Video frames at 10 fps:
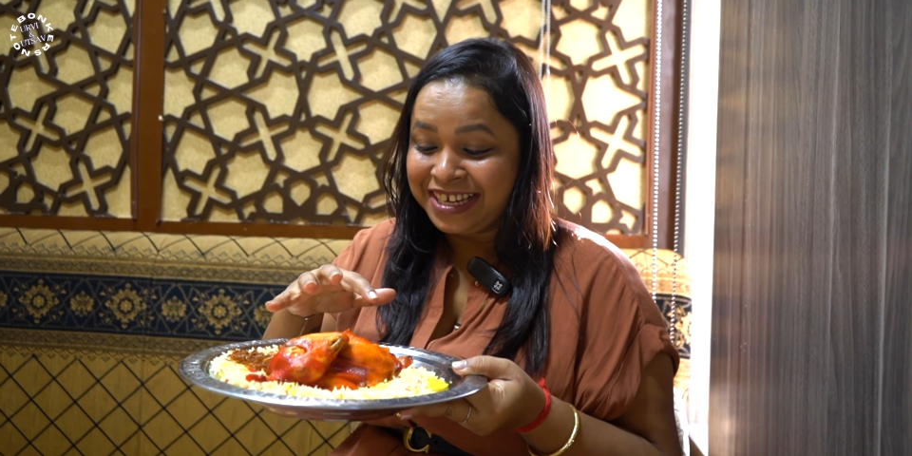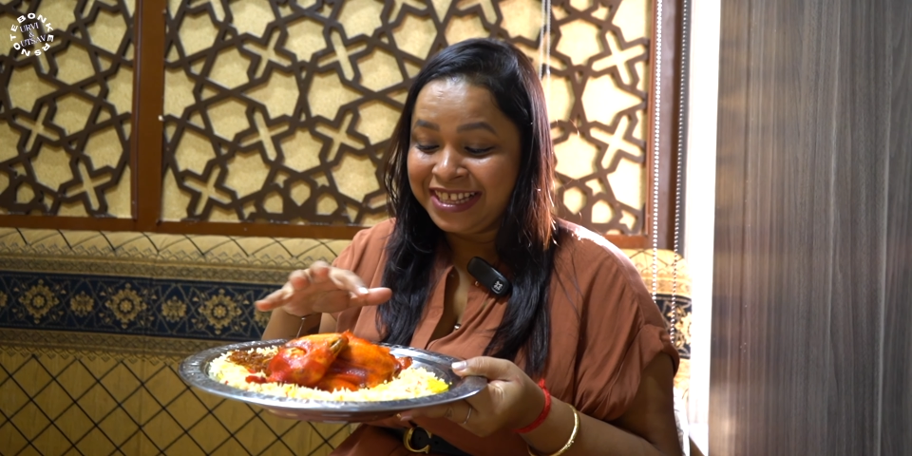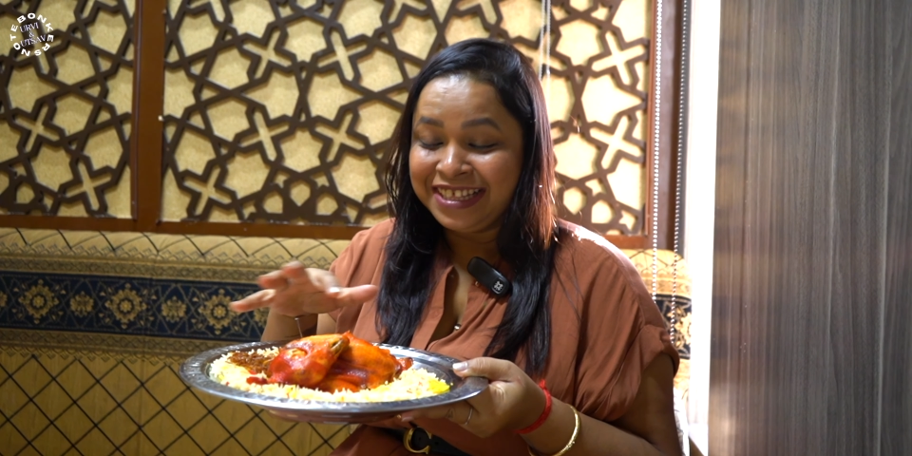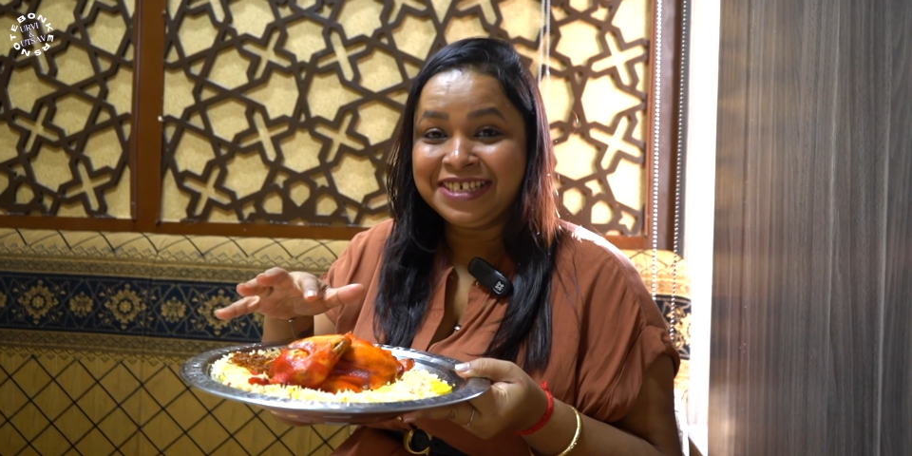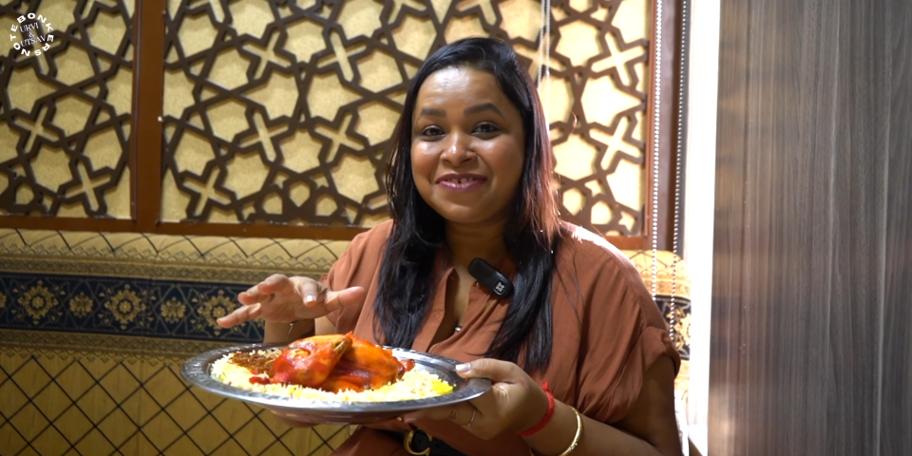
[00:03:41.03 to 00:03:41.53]

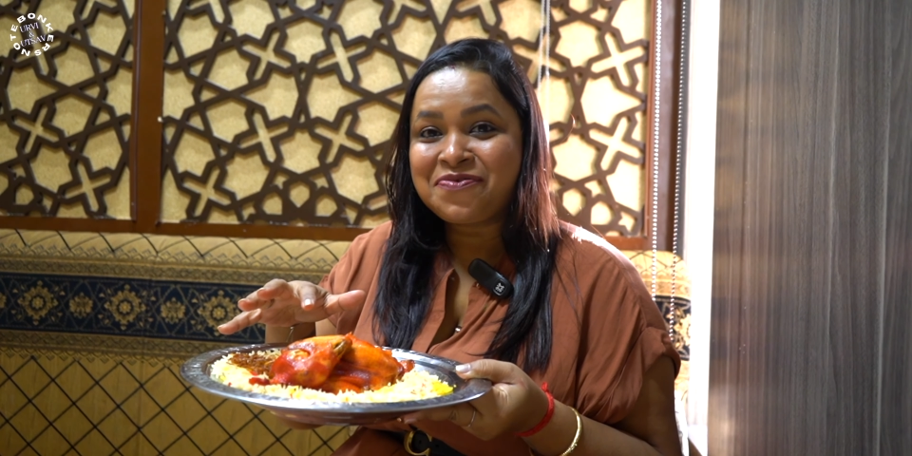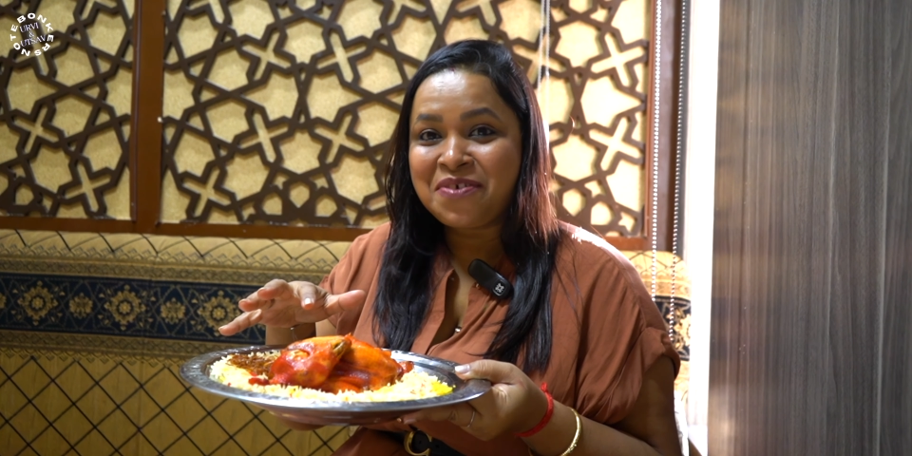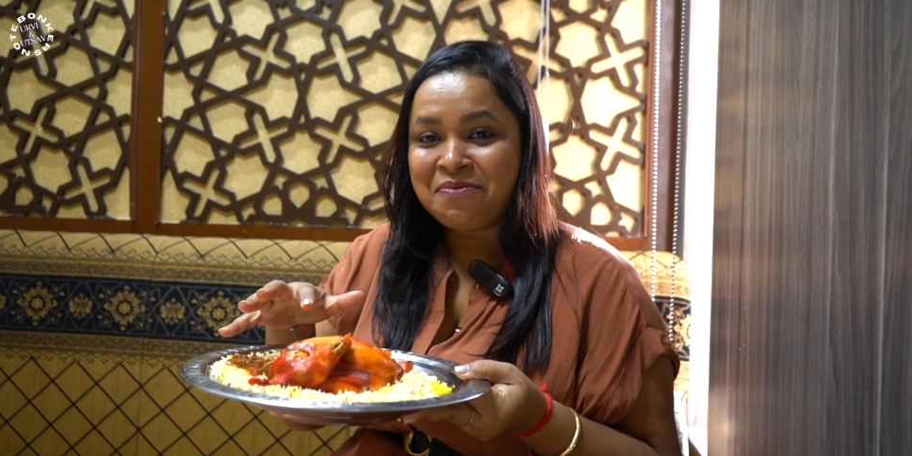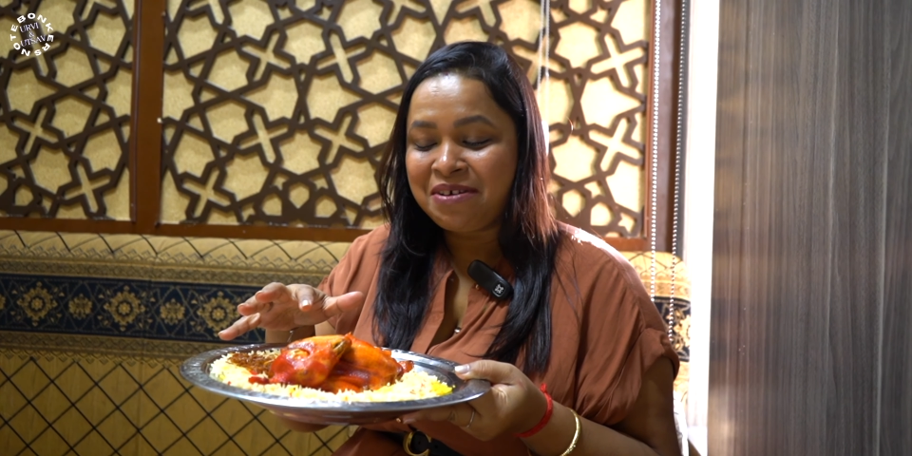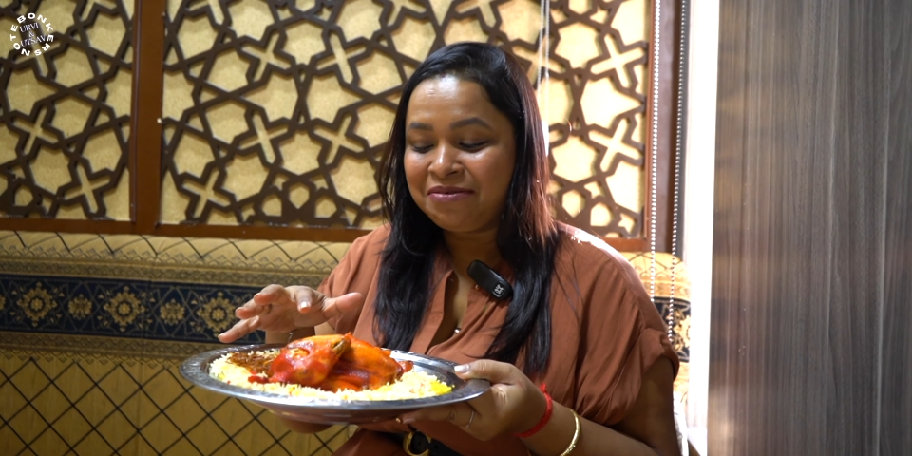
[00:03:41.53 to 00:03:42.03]
glazed
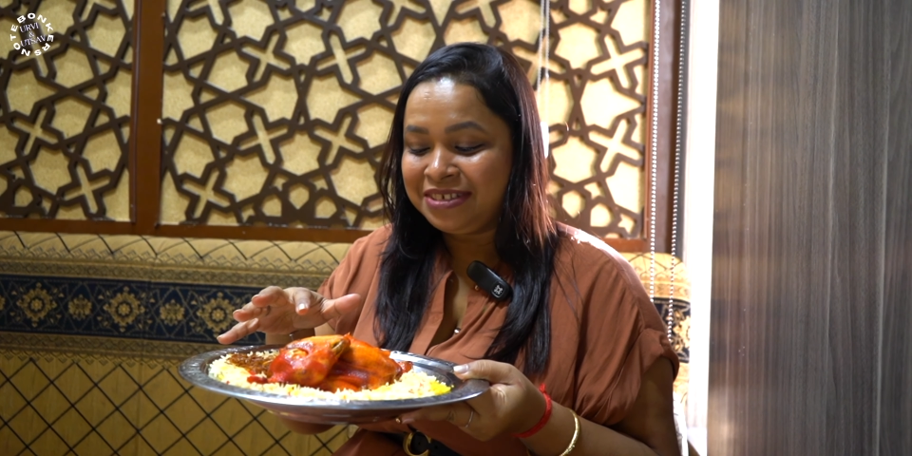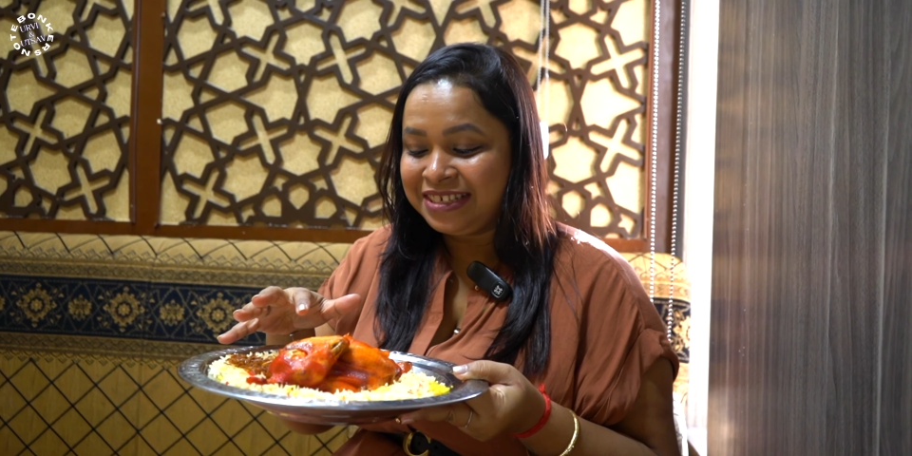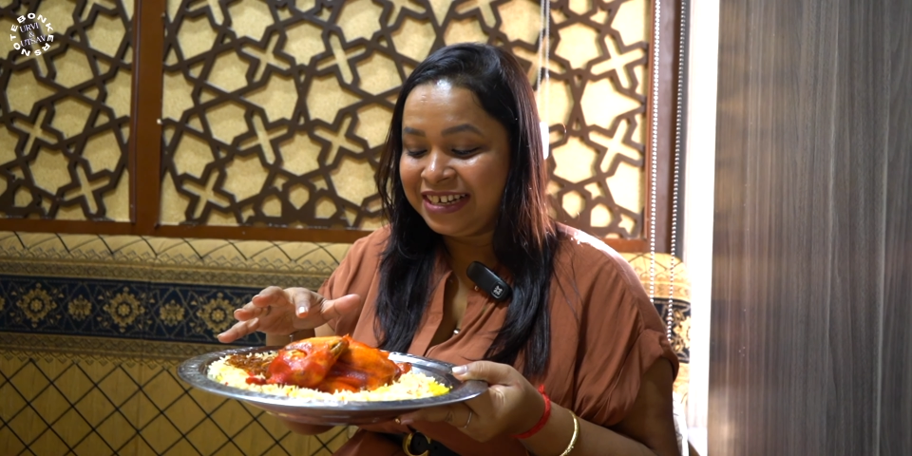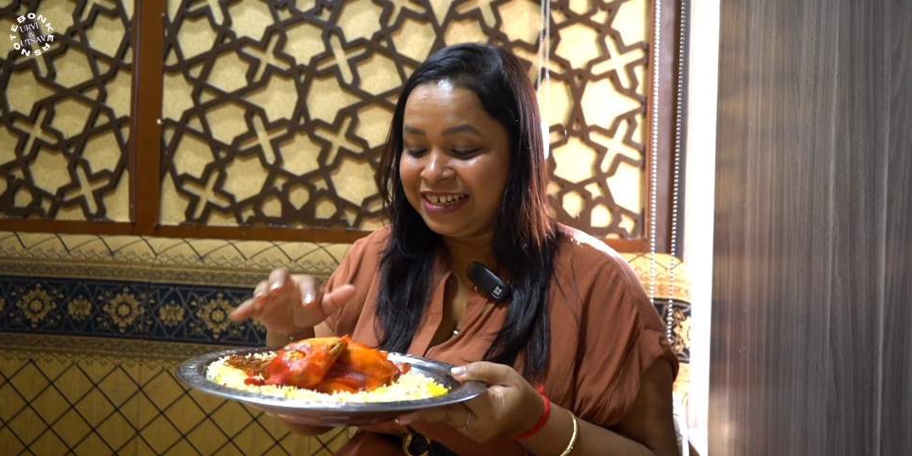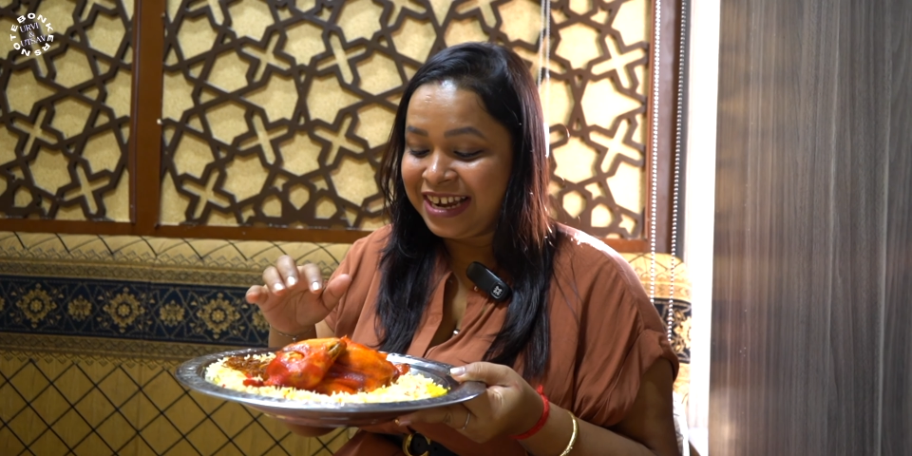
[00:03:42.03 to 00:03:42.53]
from
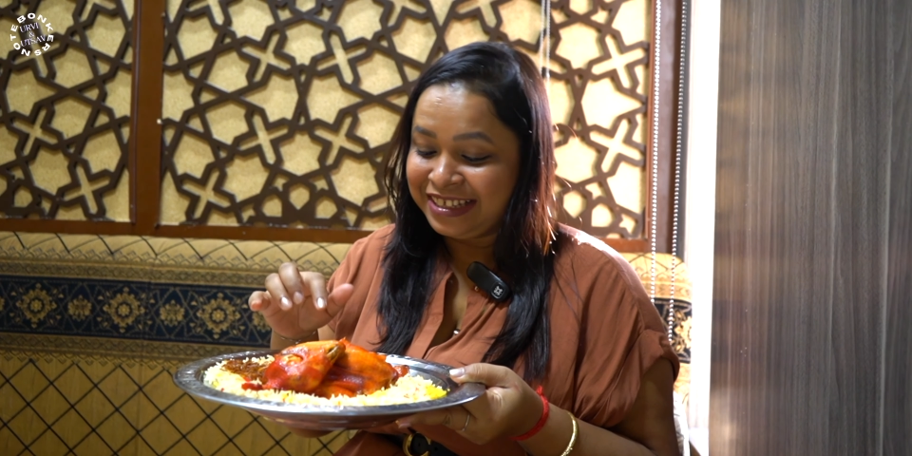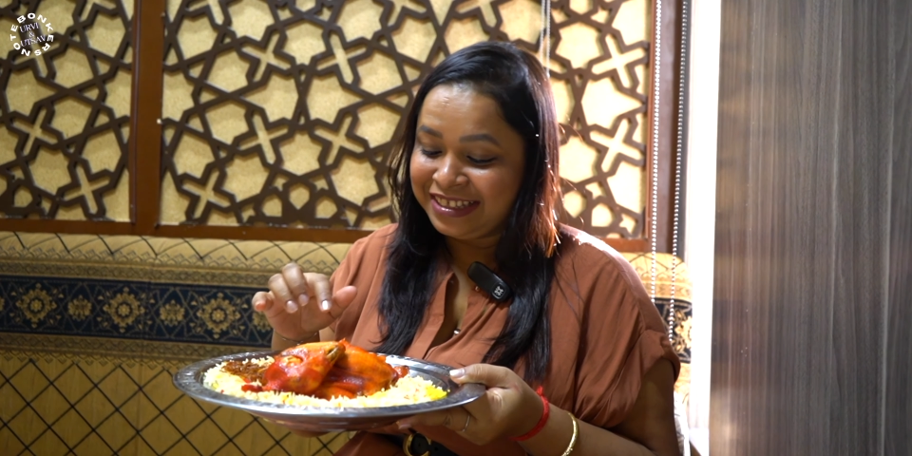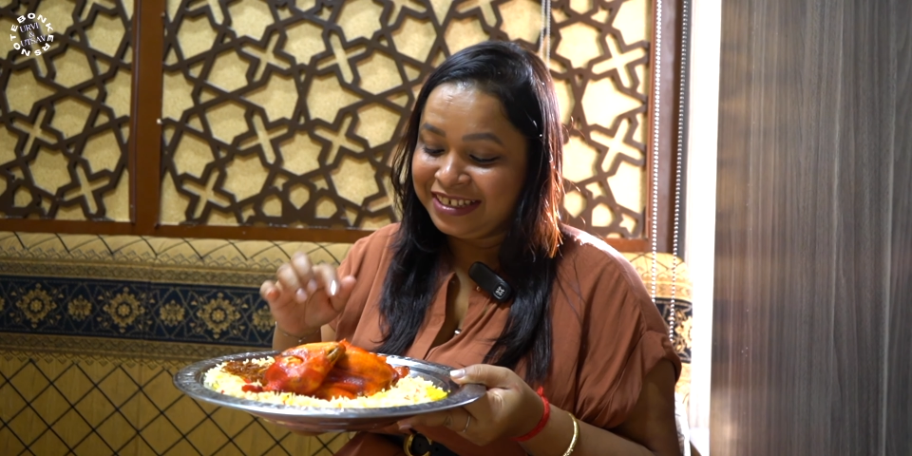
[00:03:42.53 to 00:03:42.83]
outside.